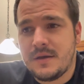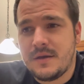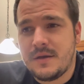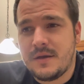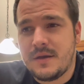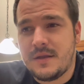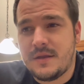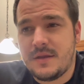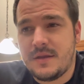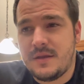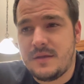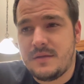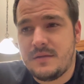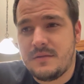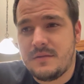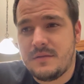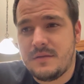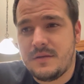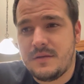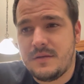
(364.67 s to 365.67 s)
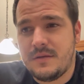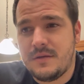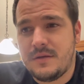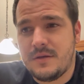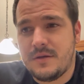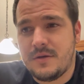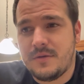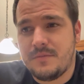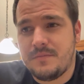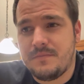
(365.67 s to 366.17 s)
I didn't,
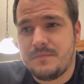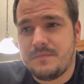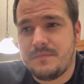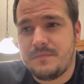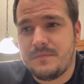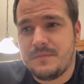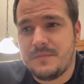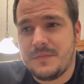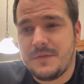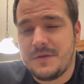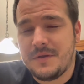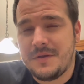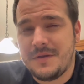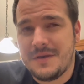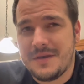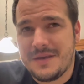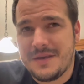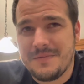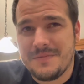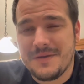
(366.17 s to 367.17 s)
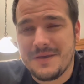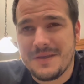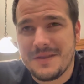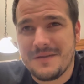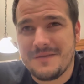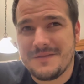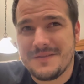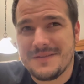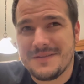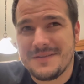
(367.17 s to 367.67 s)
I keep thinking I
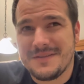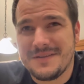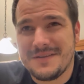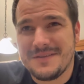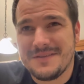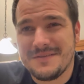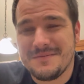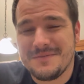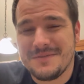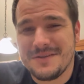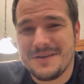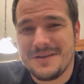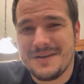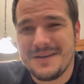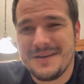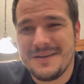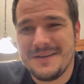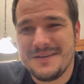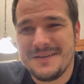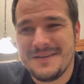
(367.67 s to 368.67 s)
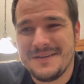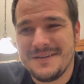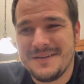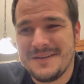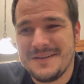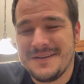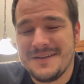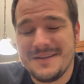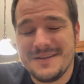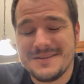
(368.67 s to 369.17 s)
have to sneeze. I'm sorry.
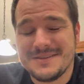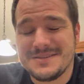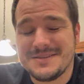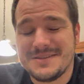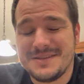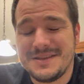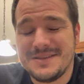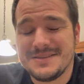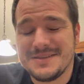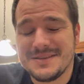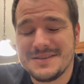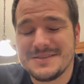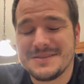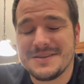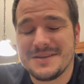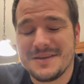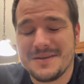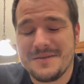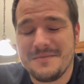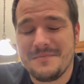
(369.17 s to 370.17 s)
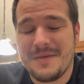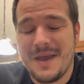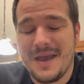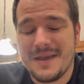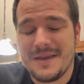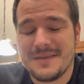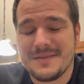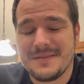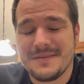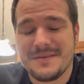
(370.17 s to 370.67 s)
Sneezing is going to come
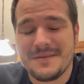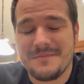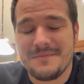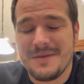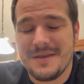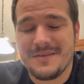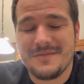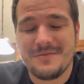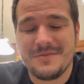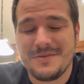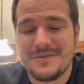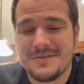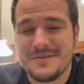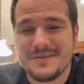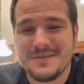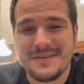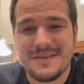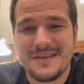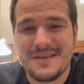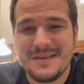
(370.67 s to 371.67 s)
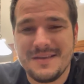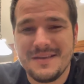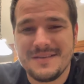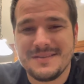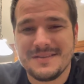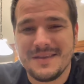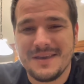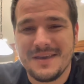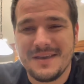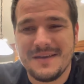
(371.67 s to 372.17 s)
back, and it's going to mess with you, because
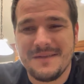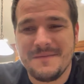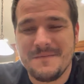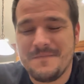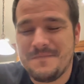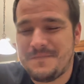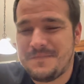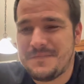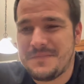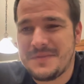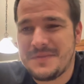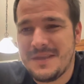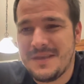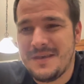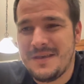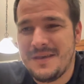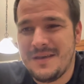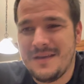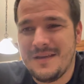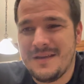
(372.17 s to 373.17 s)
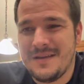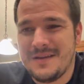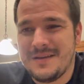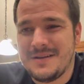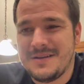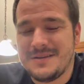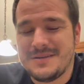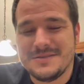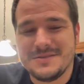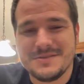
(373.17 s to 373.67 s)
it's like,
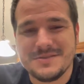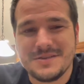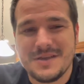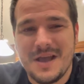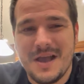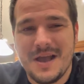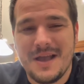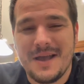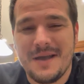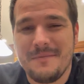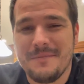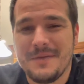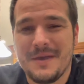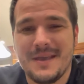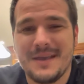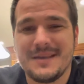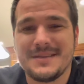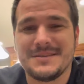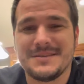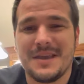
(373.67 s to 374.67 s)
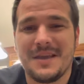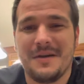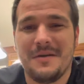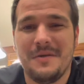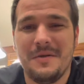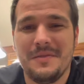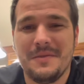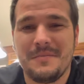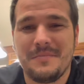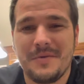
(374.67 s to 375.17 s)
it's like
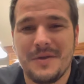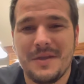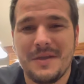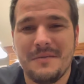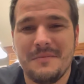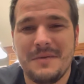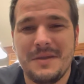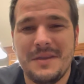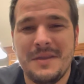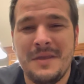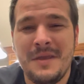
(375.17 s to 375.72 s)
on the brink of my,